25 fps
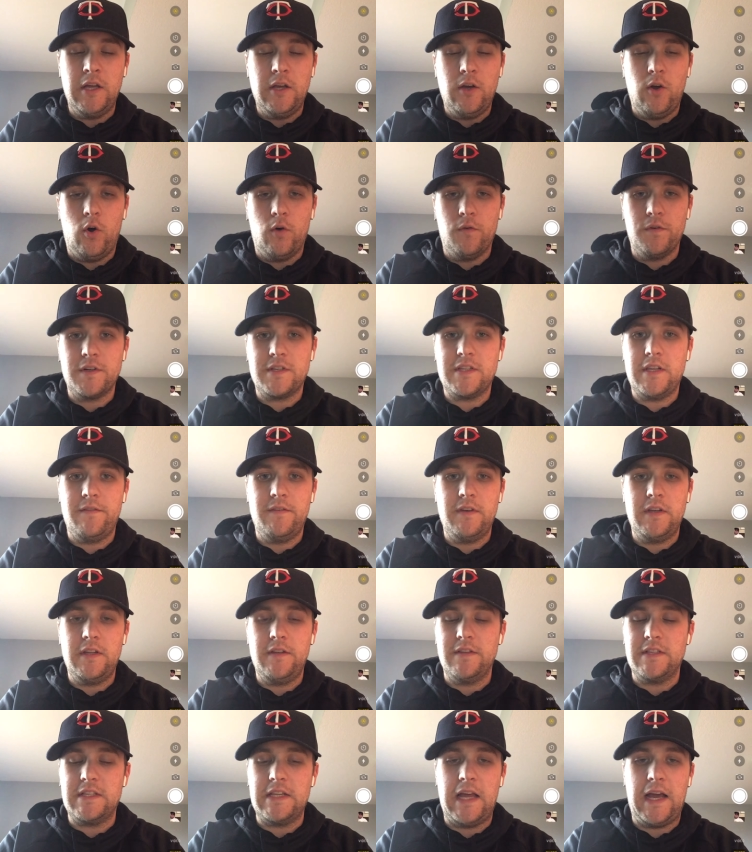Over 70
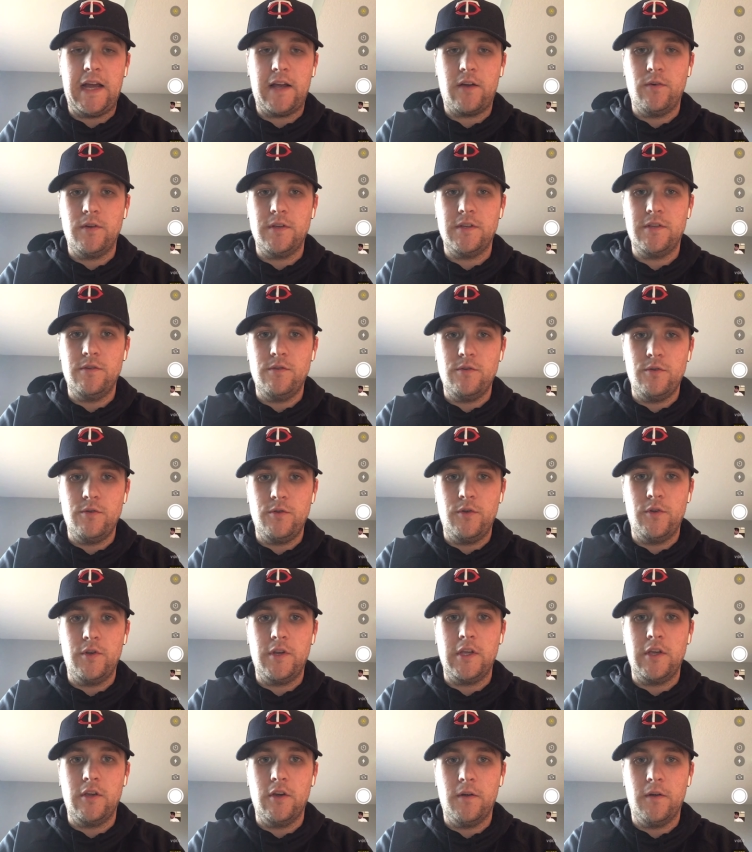is not going to do you
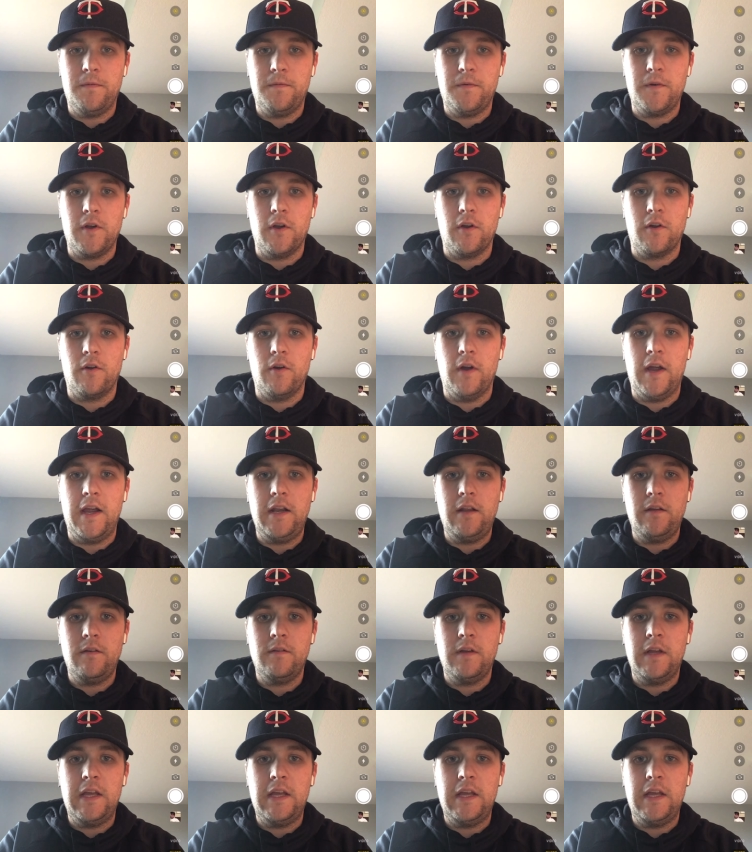any good for your grade.